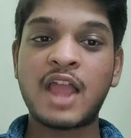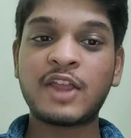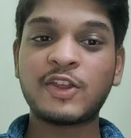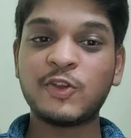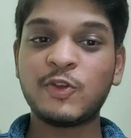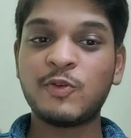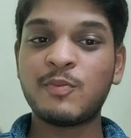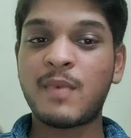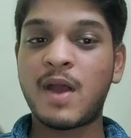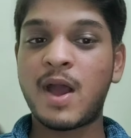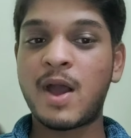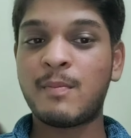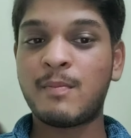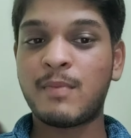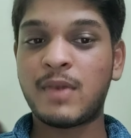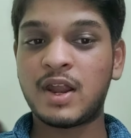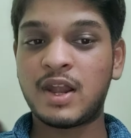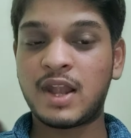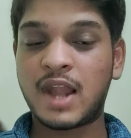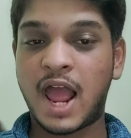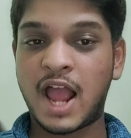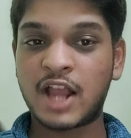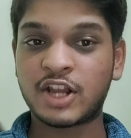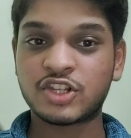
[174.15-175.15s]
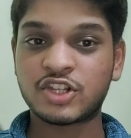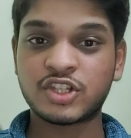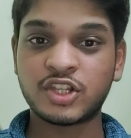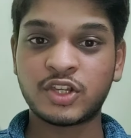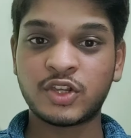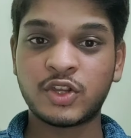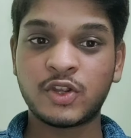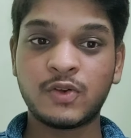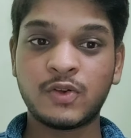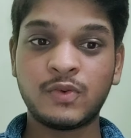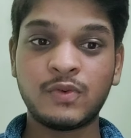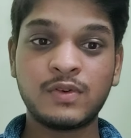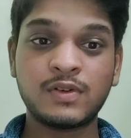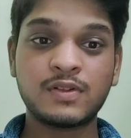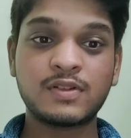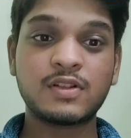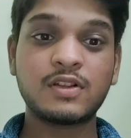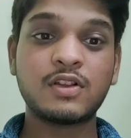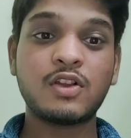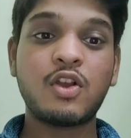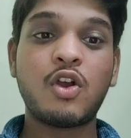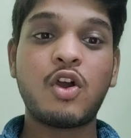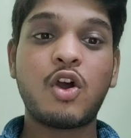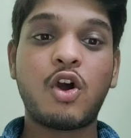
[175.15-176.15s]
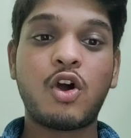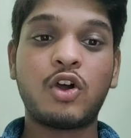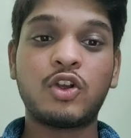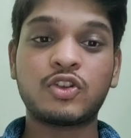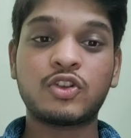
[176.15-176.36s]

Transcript: Thank You Ma'am by Langston Hughes,